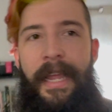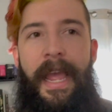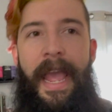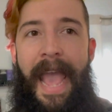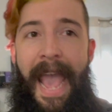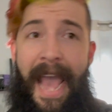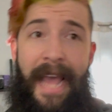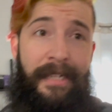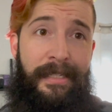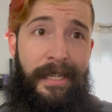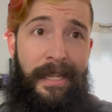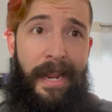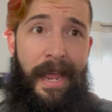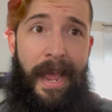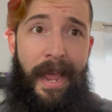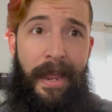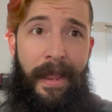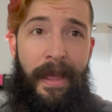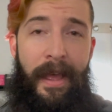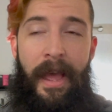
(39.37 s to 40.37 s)
ad
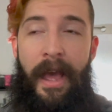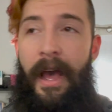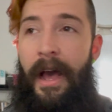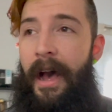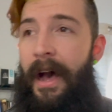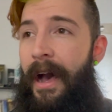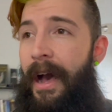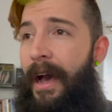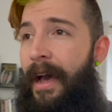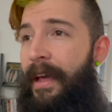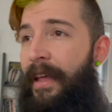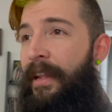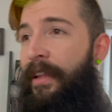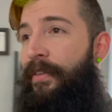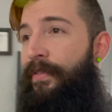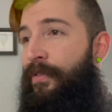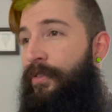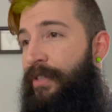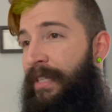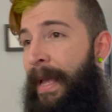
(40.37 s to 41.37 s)
today. Uh, it is
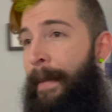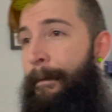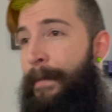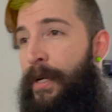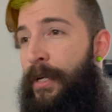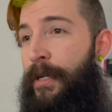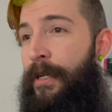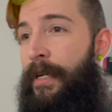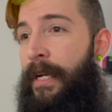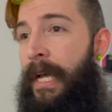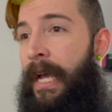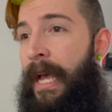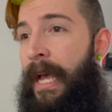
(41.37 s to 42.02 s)
for Scentbird